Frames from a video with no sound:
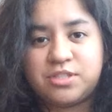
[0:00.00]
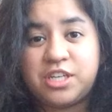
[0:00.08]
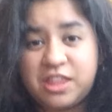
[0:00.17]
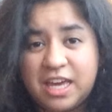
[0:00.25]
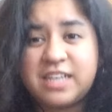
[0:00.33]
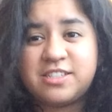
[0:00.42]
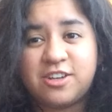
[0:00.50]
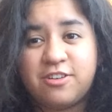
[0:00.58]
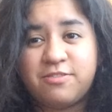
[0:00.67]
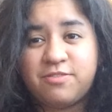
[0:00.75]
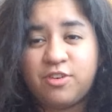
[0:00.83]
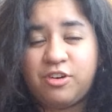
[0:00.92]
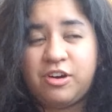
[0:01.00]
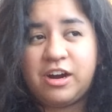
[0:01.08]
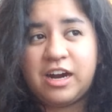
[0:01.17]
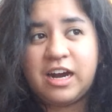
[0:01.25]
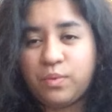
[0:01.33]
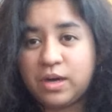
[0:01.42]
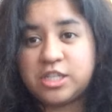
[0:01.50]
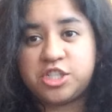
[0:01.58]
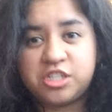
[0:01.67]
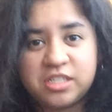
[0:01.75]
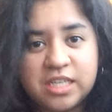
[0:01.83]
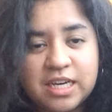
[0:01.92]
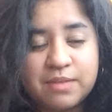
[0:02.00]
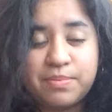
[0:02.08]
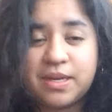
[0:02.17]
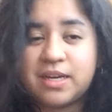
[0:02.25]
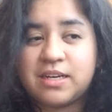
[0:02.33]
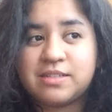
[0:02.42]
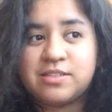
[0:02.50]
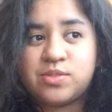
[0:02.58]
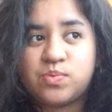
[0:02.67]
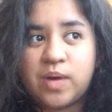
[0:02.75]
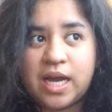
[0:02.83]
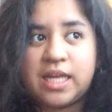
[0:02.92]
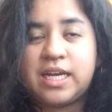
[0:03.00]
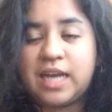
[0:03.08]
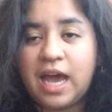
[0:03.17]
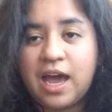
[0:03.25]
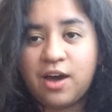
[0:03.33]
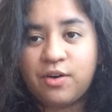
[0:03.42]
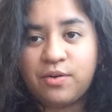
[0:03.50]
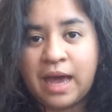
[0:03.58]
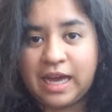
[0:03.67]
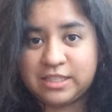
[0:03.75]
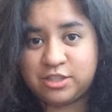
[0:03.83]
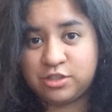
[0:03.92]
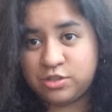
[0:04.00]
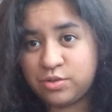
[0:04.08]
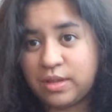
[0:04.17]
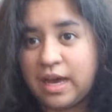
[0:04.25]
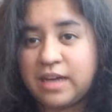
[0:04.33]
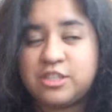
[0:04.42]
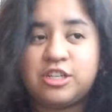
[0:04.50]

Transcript: she thanks her for what she did, because Riley now has to do that.